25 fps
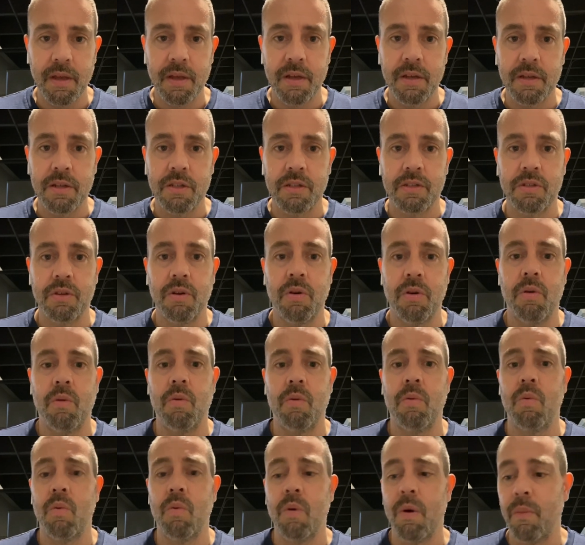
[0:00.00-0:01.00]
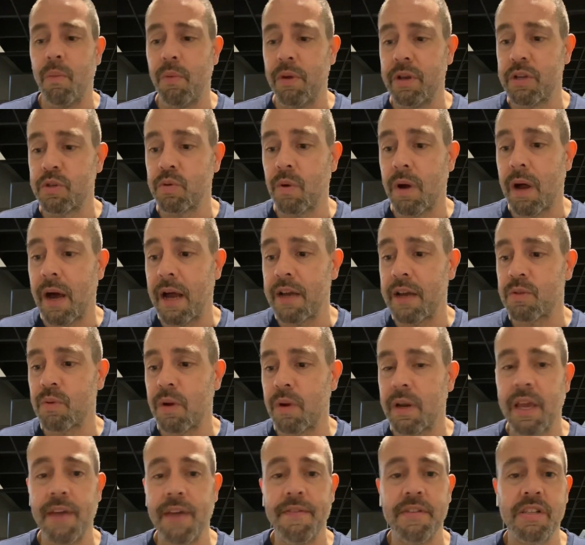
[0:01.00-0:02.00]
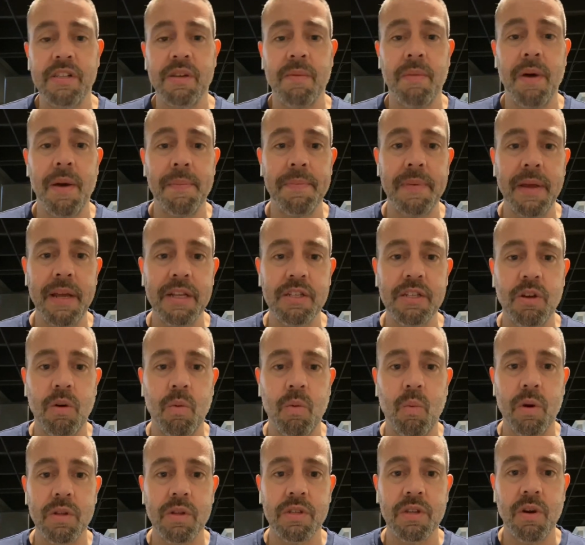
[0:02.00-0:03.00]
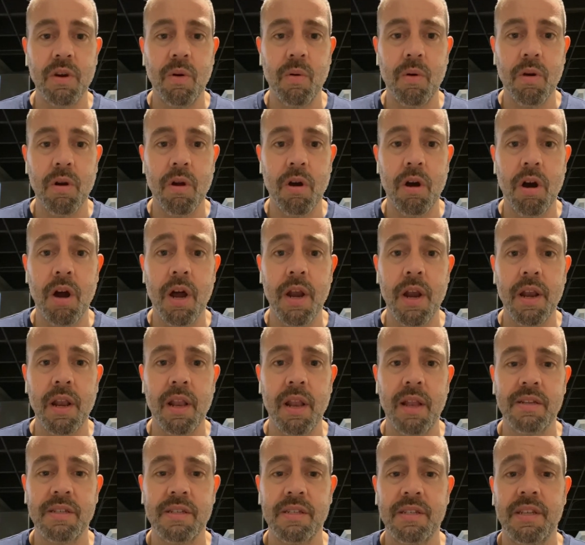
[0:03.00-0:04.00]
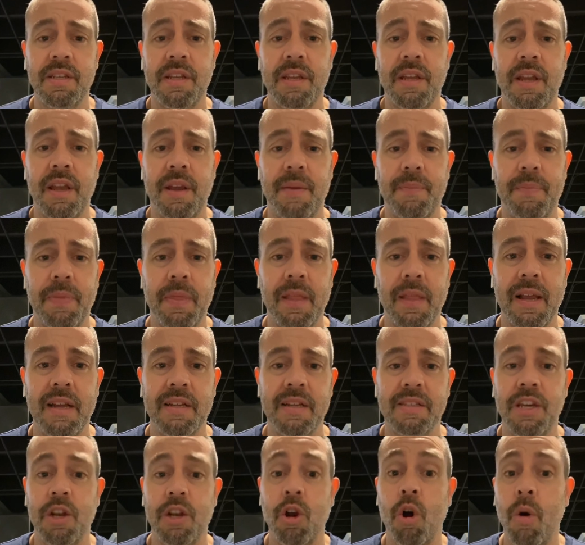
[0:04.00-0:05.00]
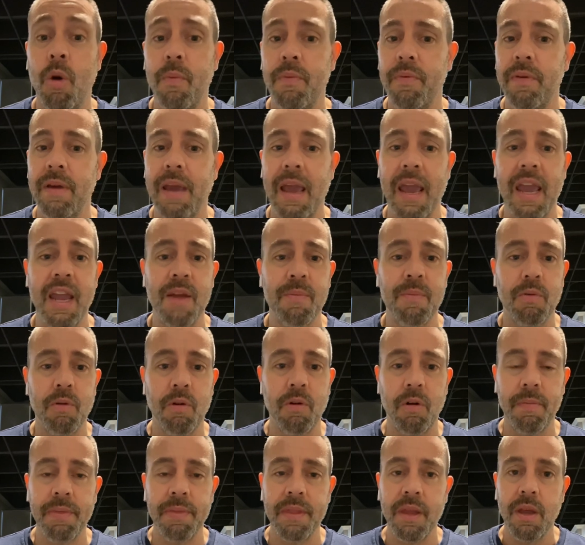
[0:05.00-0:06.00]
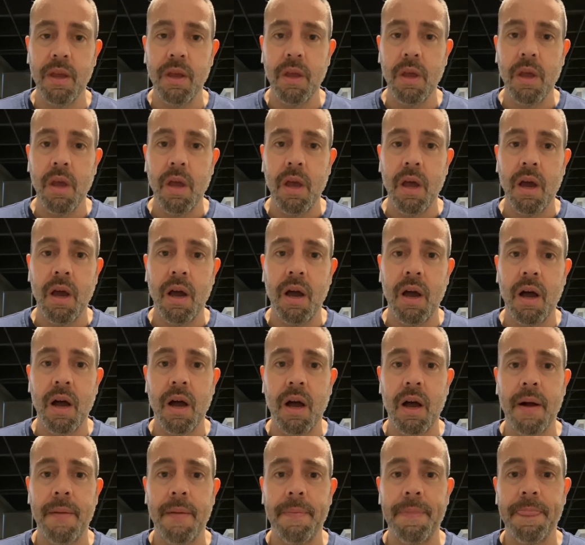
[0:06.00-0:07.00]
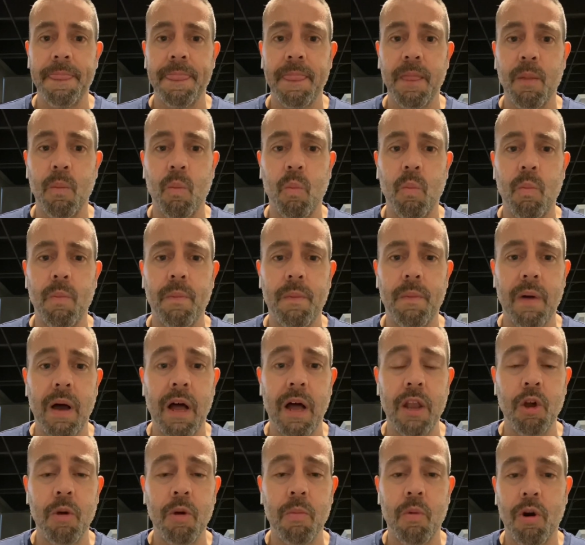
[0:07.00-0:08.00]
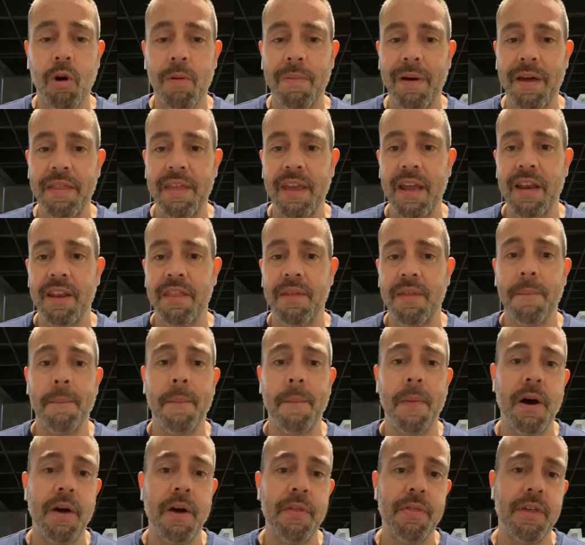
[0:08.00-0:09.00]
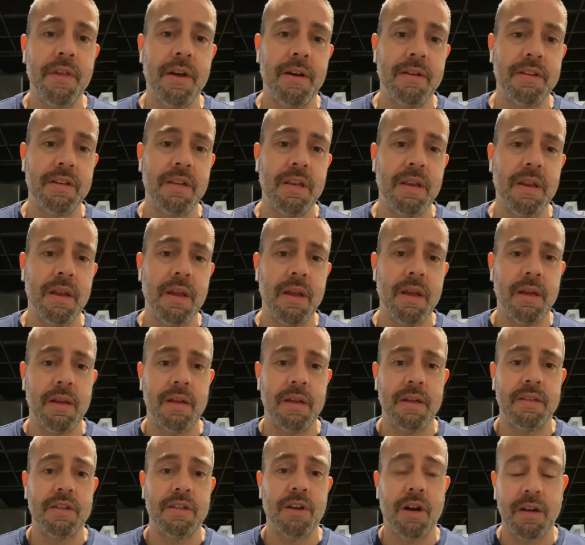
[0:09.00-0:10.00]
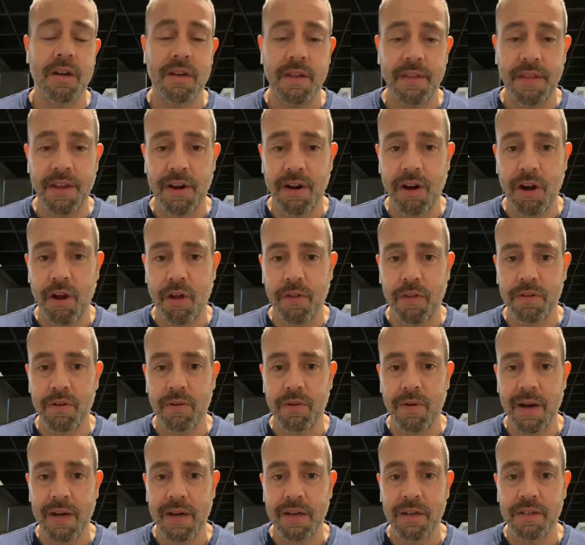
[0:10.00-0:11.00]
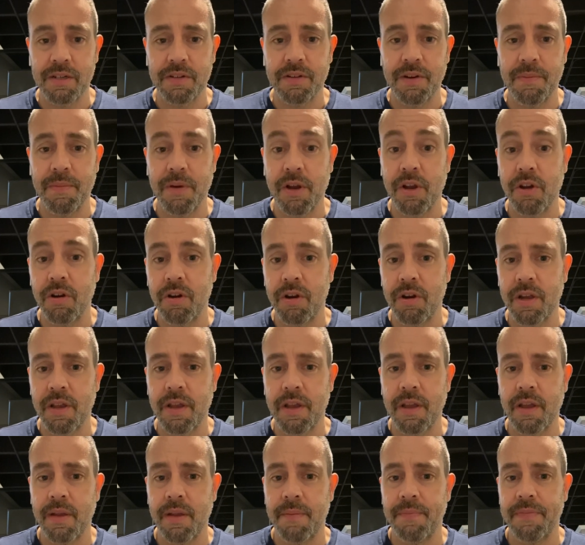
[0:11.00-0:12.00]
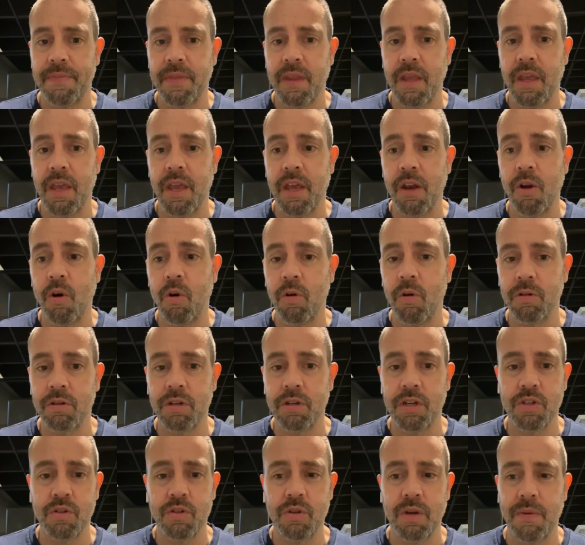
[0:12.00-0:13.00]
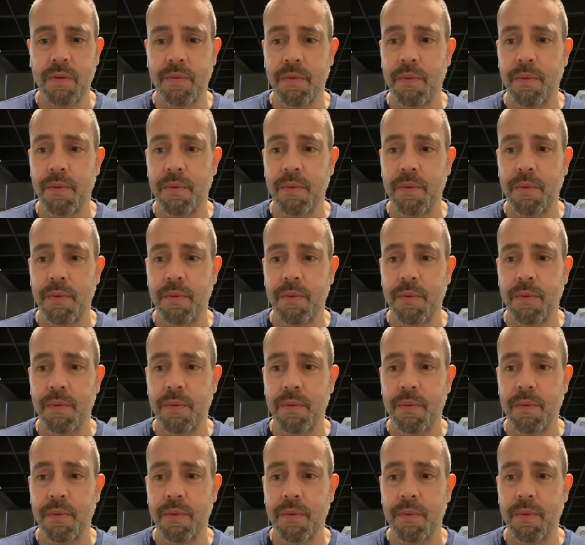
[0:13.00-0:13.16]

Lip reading: So I just want to give you some updates on what's going on. Let's just say, like I said, hopefully April. I'll know more by the end of the month. I'll talk to their health directors from McCook and Holdridge.